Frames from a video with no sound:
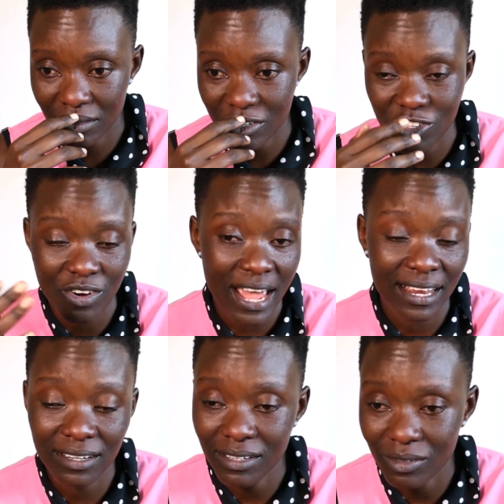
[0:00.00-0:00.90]

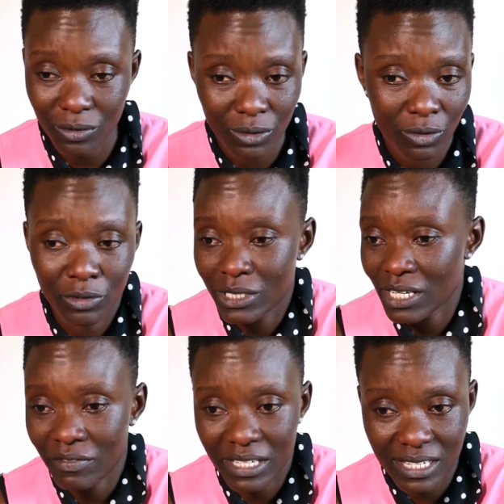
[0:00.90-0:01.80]
strand, or
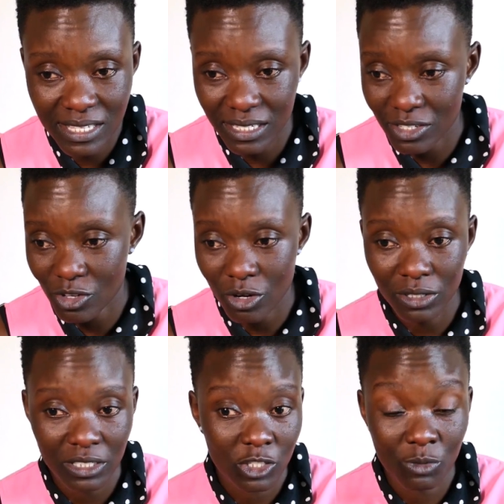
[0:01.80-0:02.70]
whatever it is that it's
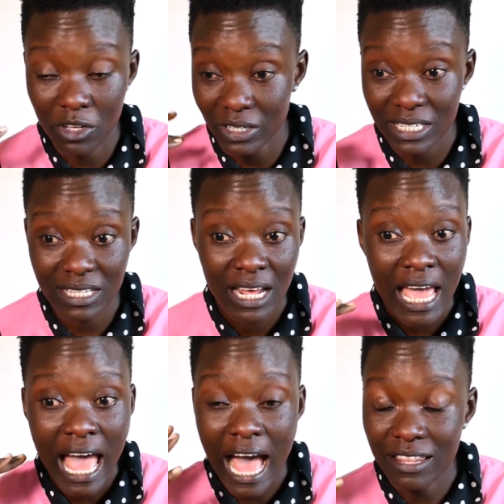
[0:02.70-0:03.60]
called. To be honest,
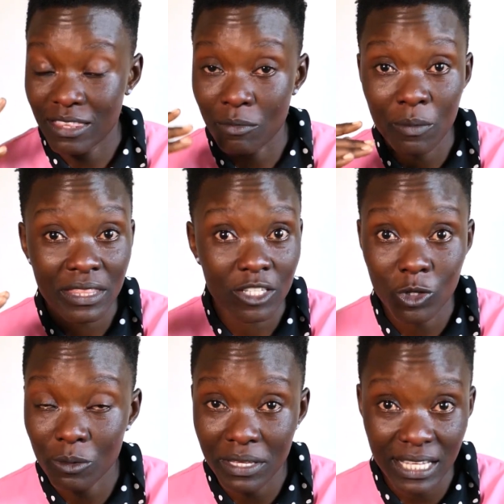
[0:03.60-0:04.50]
the moment they
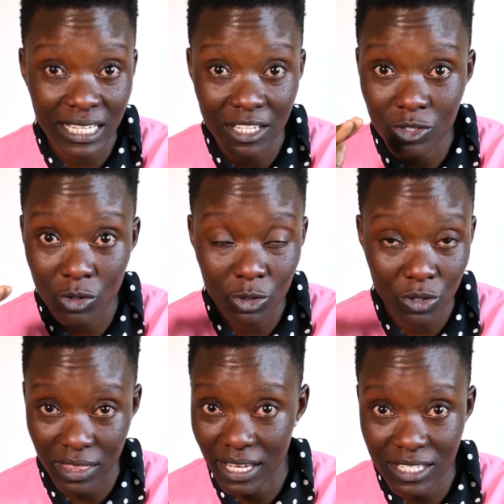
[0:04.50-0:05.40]
told me that I need to go
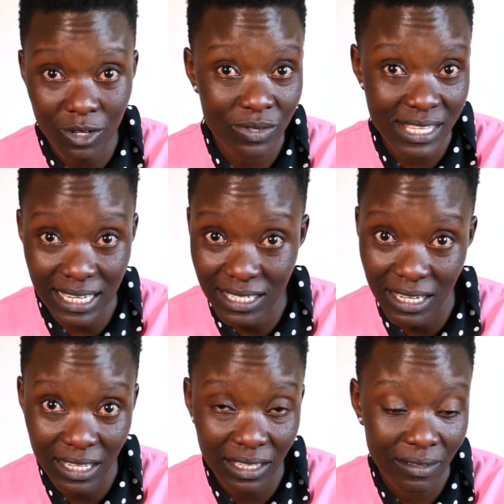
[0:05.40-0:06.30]
to theater on
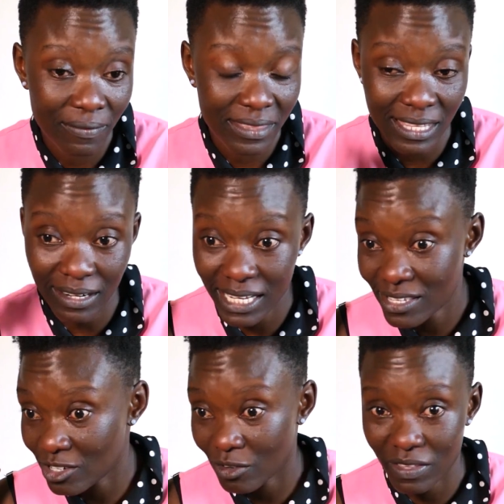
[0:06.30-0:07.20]
Saturday, the
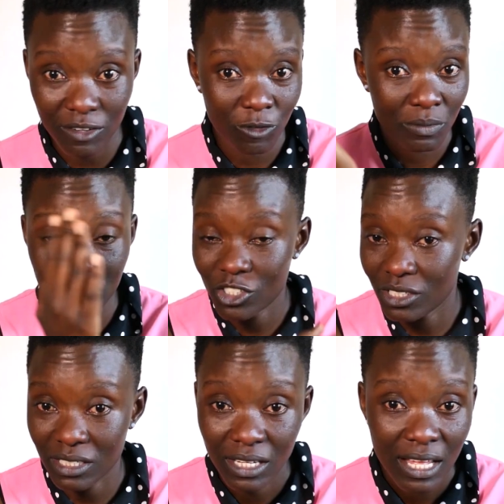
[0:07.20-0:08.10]
rest of the
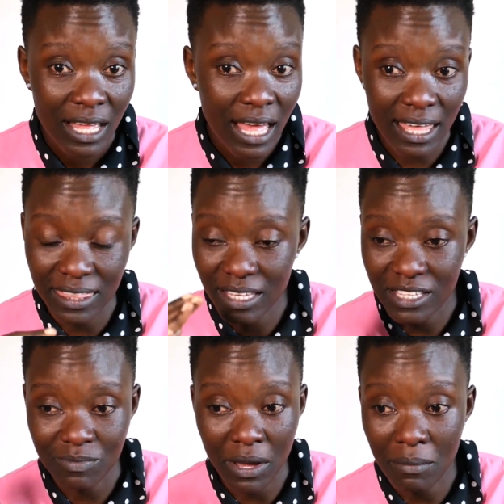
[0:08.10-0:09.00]
information, I think
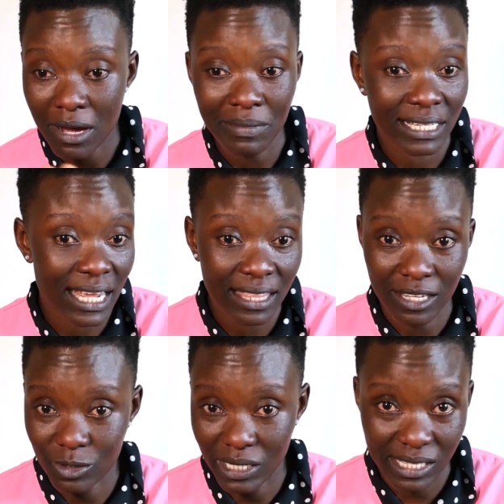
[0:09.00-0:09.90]
it's my mom and dad
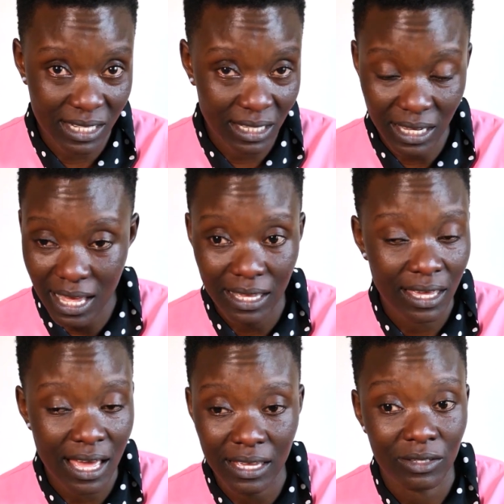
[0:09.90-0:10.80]
that were listening.
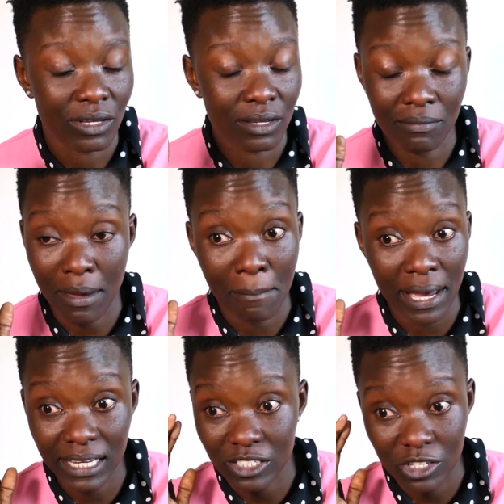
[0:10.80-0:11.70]
My
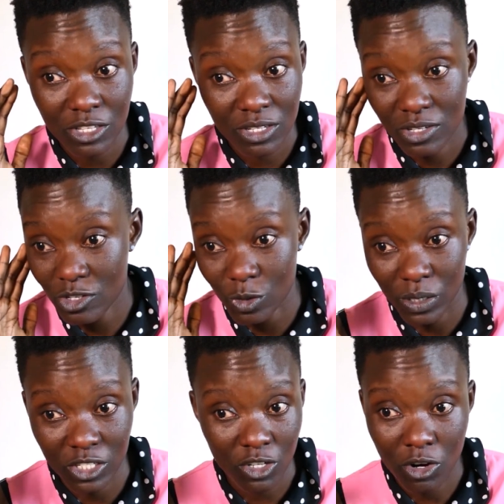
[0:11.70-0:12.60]
mind just
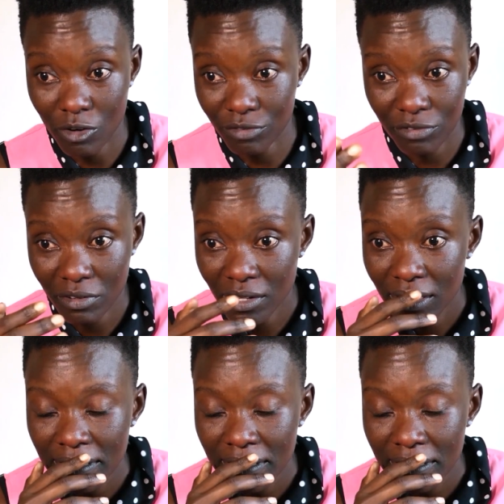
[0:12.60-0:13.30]
switched off.